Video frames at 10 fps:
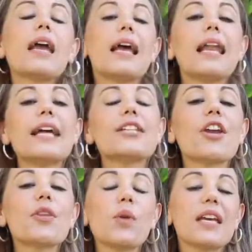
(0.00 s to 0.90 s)

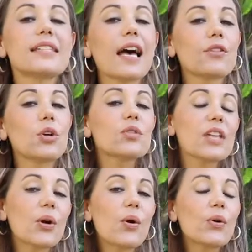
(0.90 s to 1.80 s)
Later on the week, Salvin
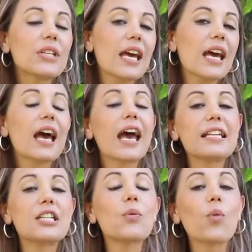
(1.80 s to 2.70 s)
also caught an
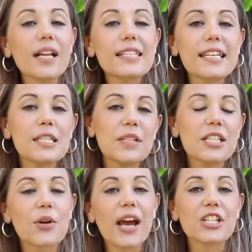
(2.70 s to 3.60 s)
81
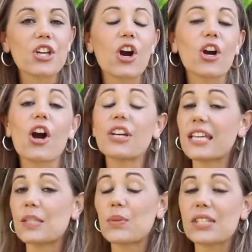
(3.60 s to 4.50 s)
centimeter grey shark
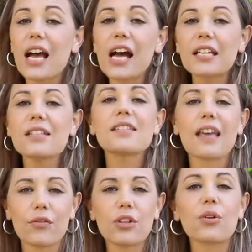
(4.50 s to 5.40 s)
on his Poseidon Sapphire